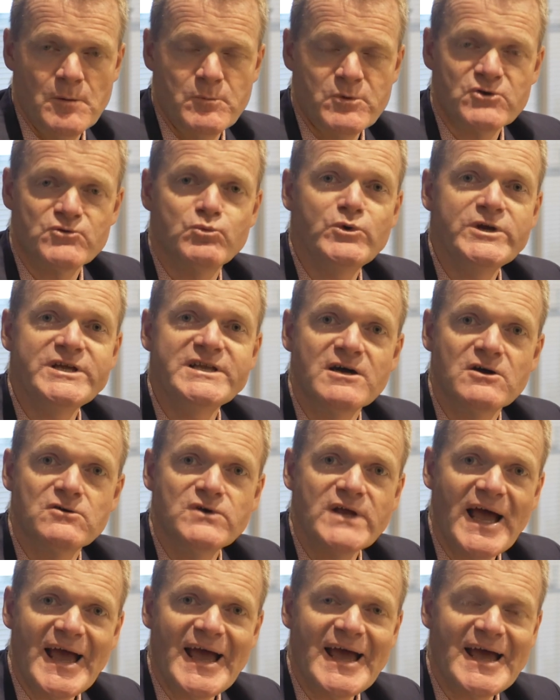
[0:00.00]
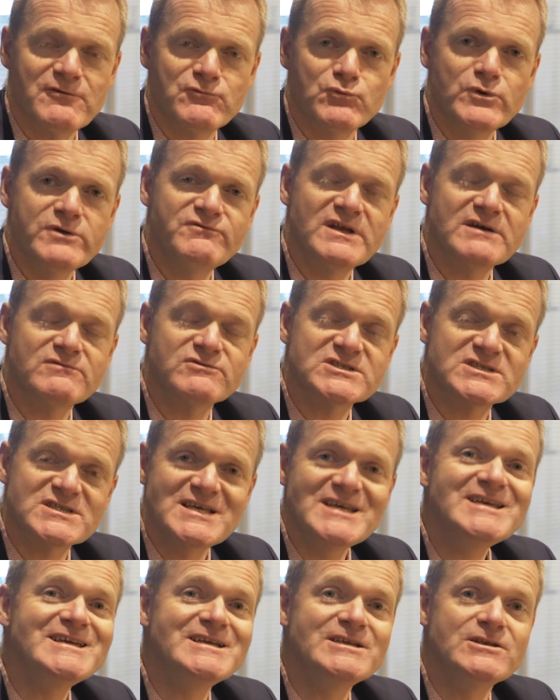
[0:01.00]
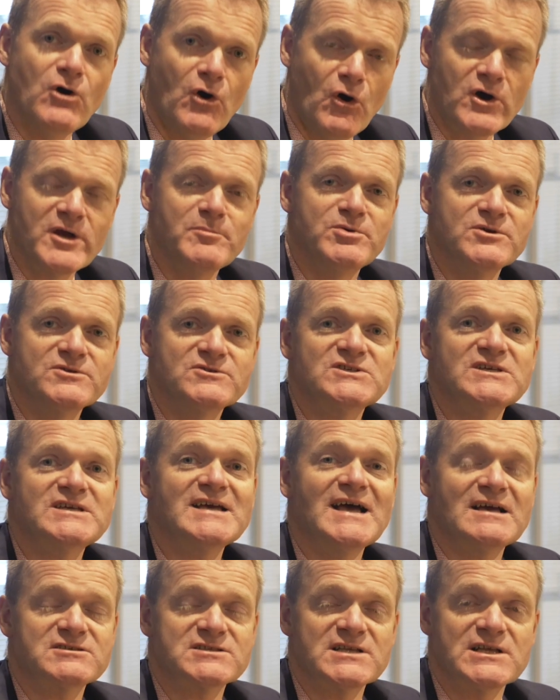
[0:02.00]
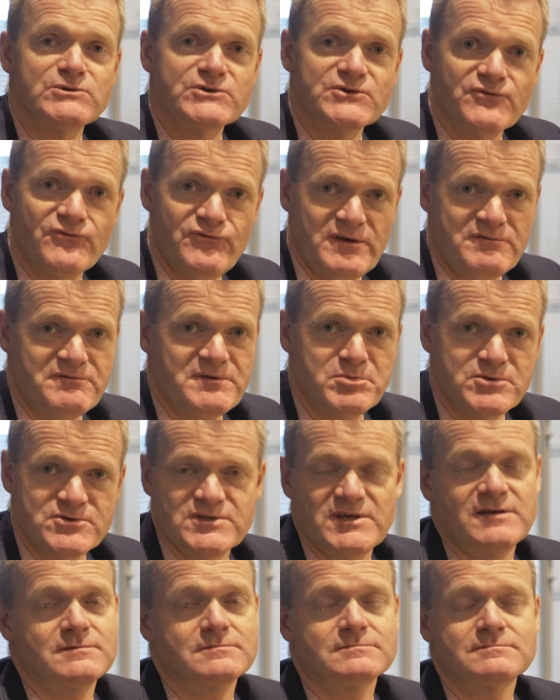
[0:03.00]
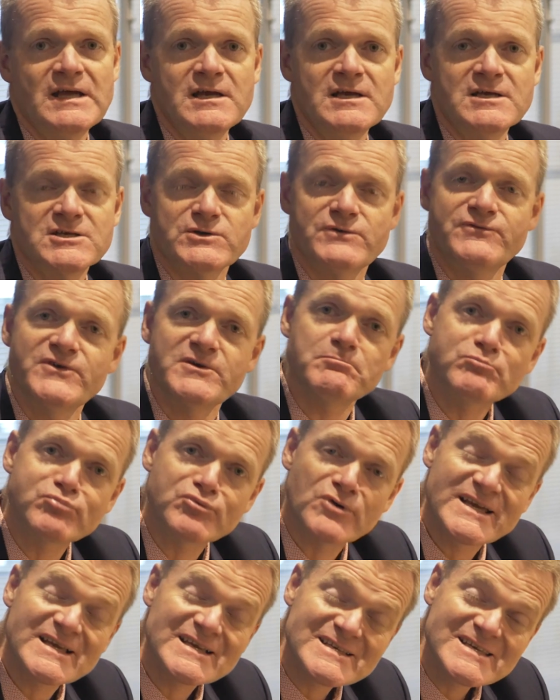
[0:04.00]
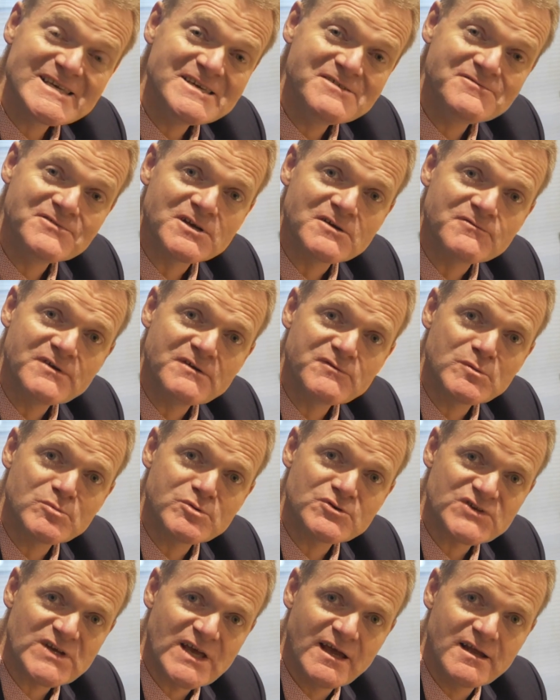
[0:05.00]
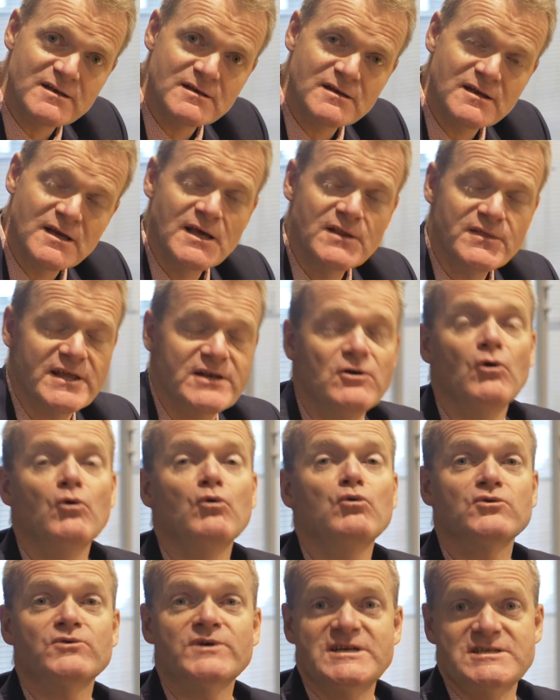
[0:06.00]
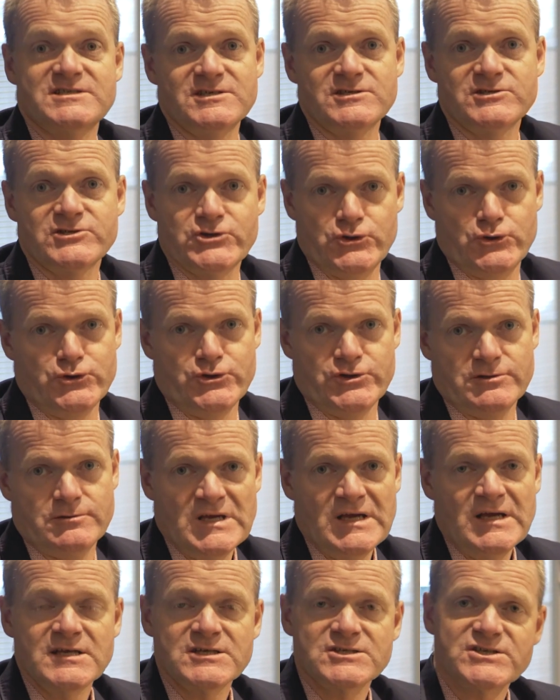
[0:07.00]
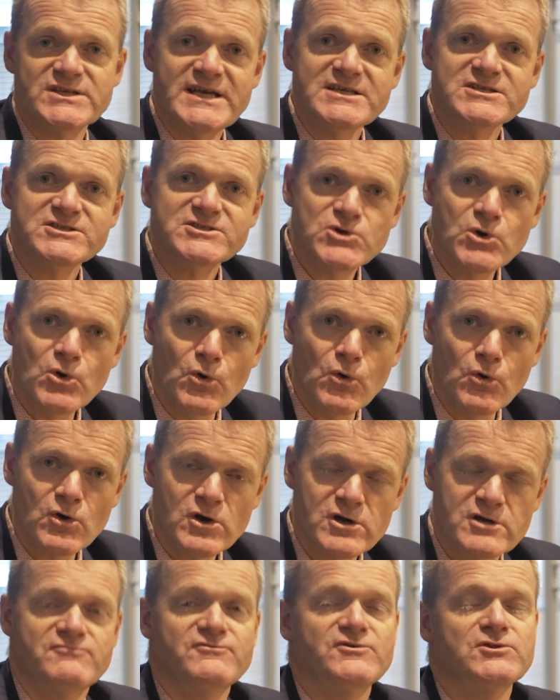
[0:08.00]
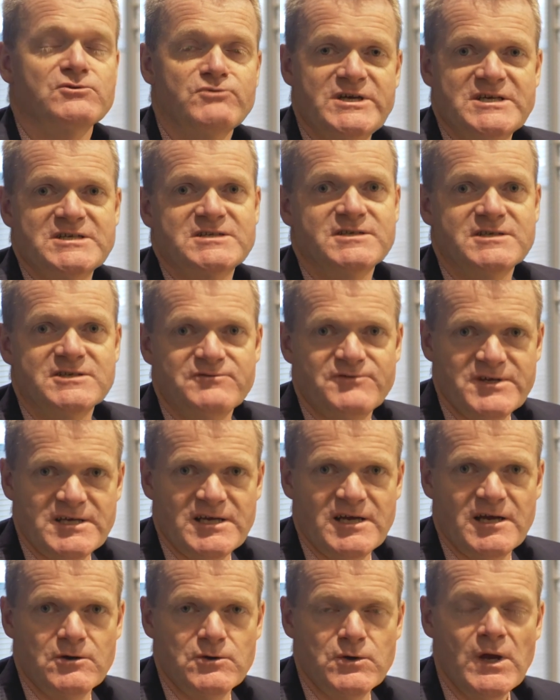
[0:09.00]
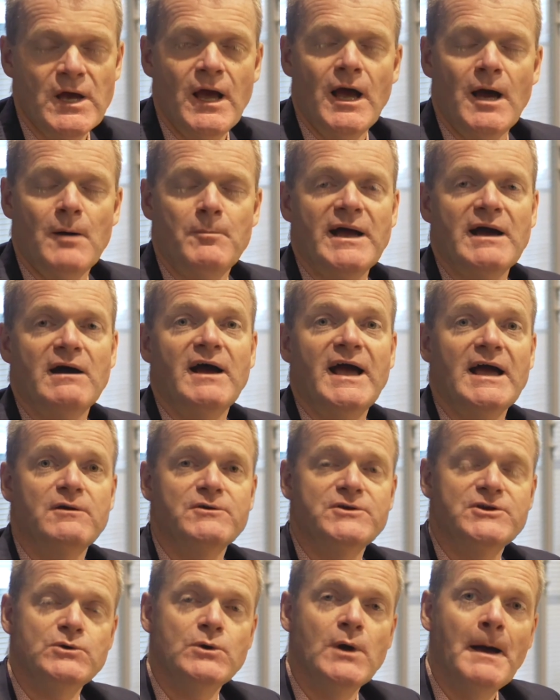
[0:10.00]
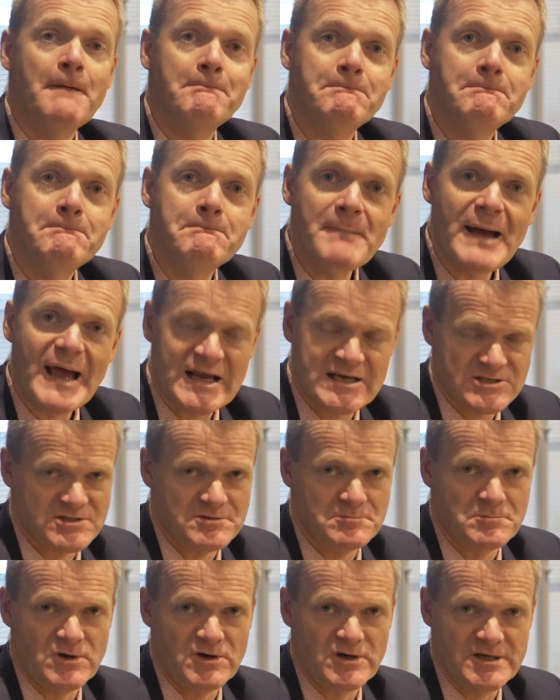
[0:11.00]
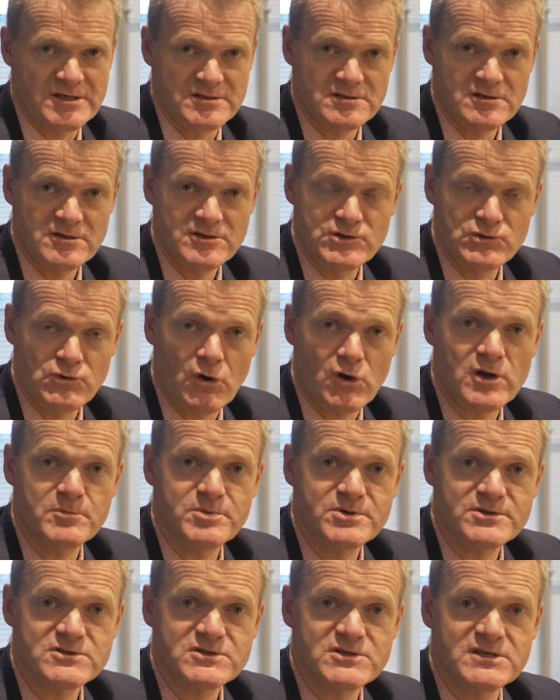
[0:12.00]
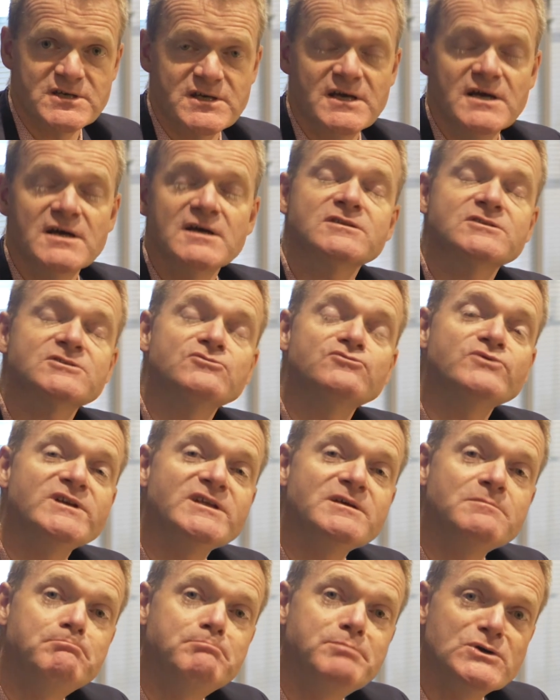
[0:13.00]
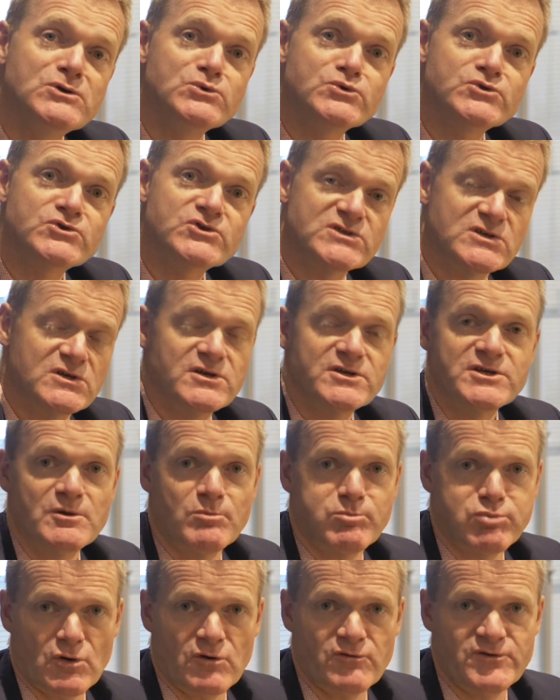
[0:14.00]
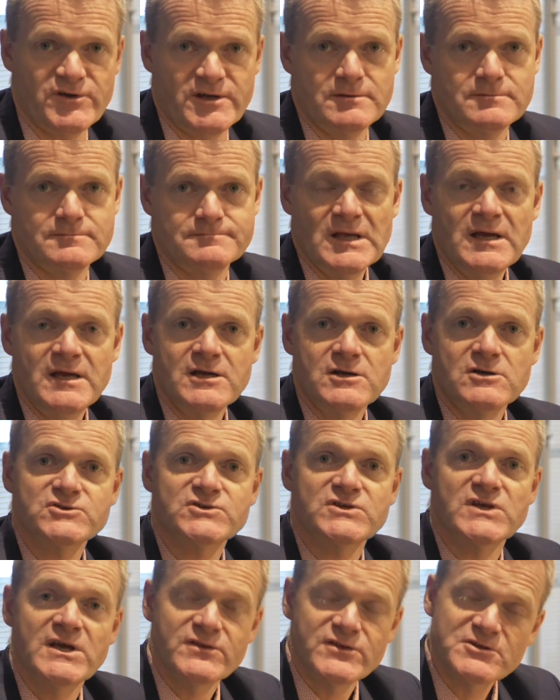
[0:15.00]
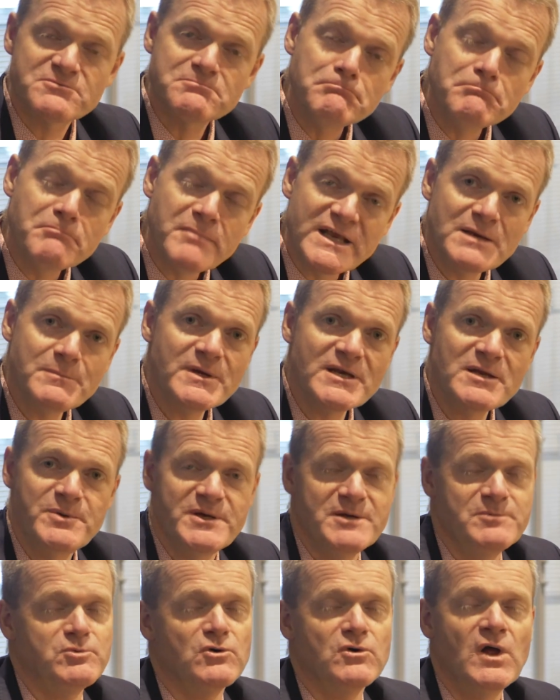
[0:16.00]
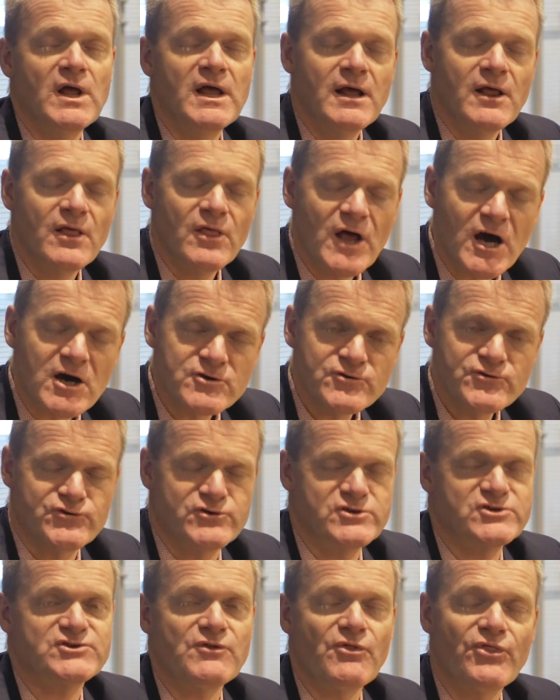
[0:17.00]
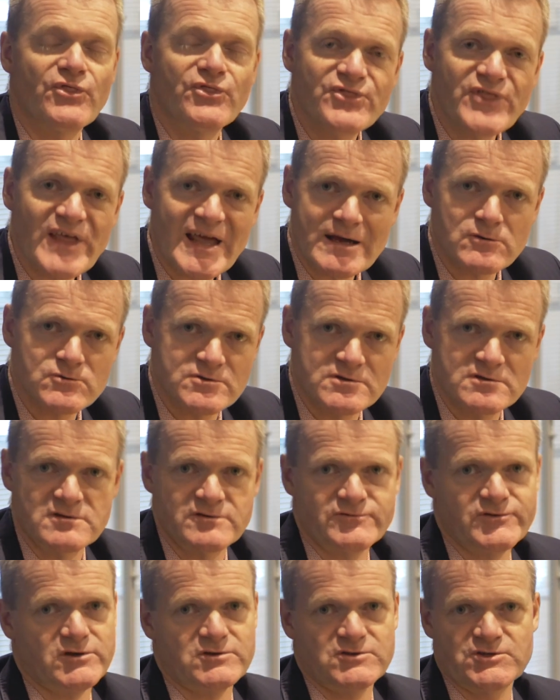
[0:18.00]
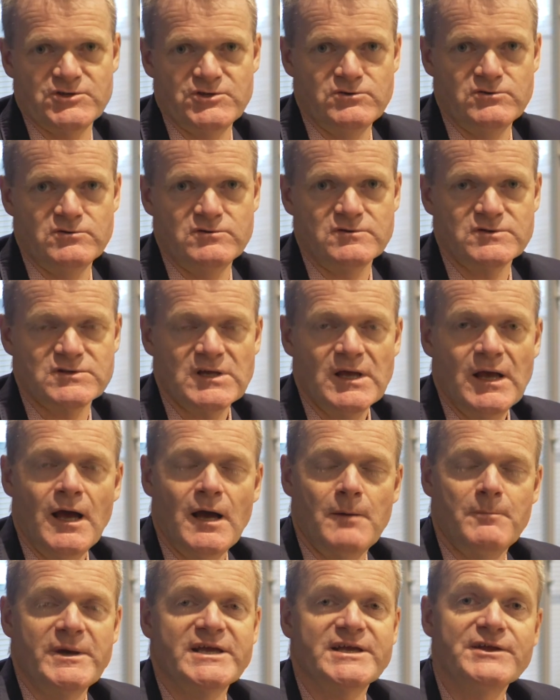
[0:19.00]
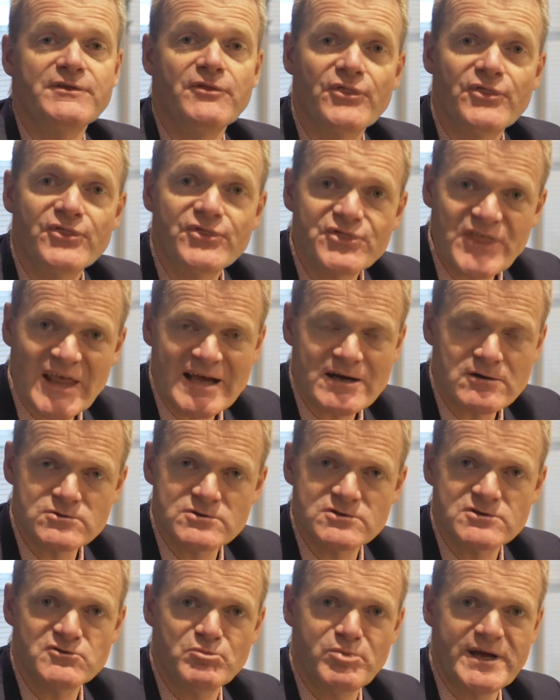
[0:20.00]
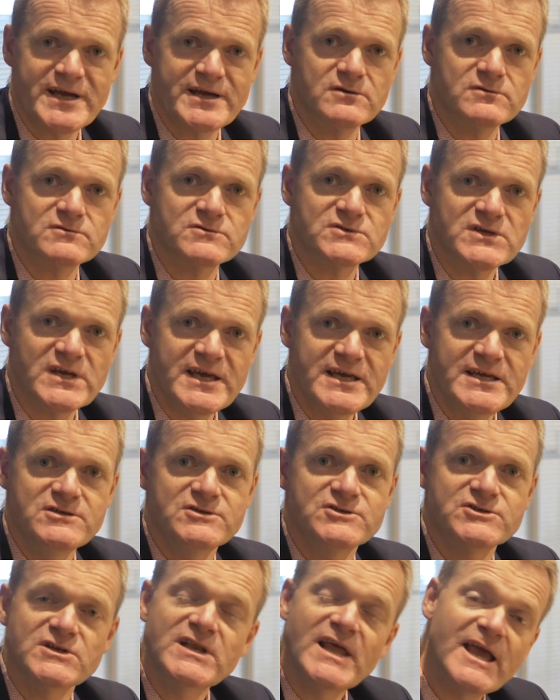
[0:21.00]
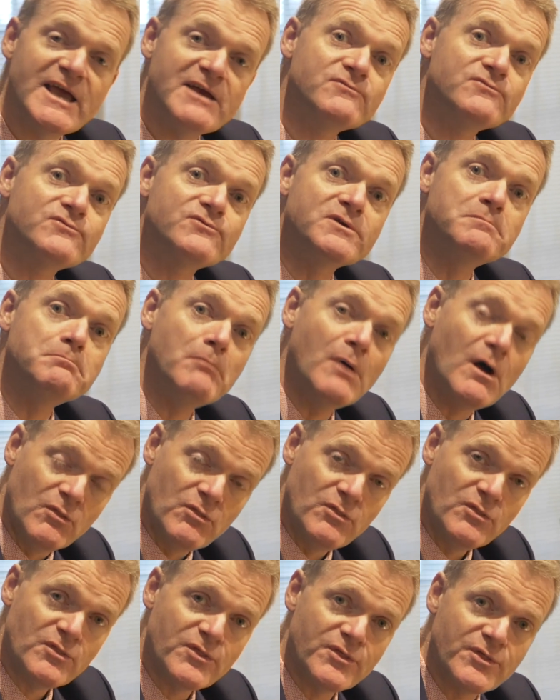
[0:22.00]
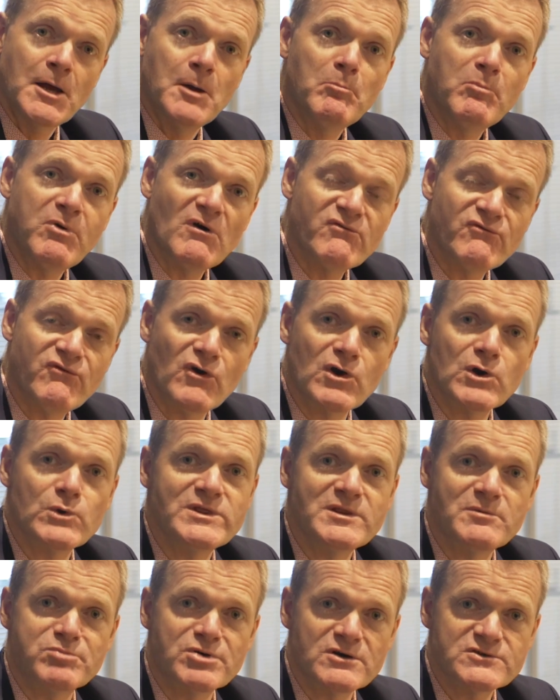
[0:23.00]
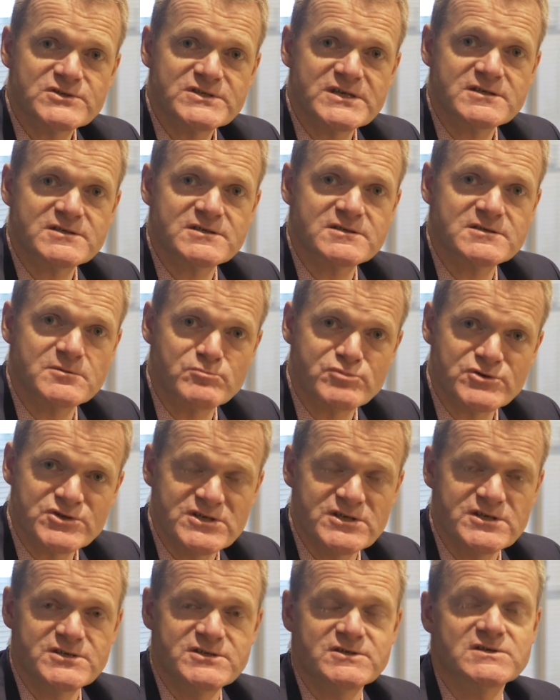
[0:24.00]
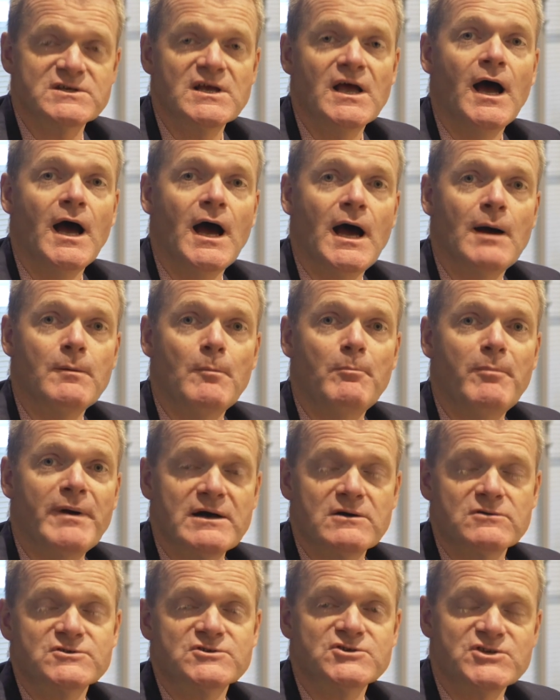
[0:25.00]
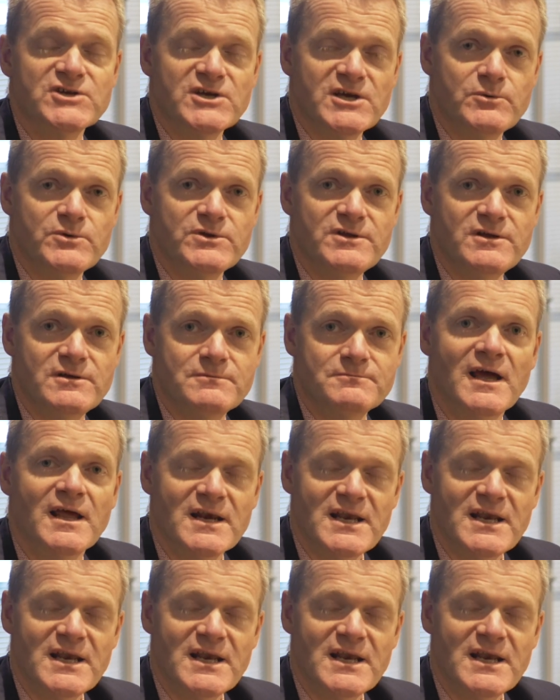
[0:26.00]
Because we've never seen occupancy as low as 50%. So if it breaks even at 50%, then all the rest is good. So let's talk for the rest of this video about how you maximize your occupancy to really boost your profit. Because there's many people, hundreds and thousands of our students are making thousands of pounds each and every month by following the processes and procedures I'm about to share with you.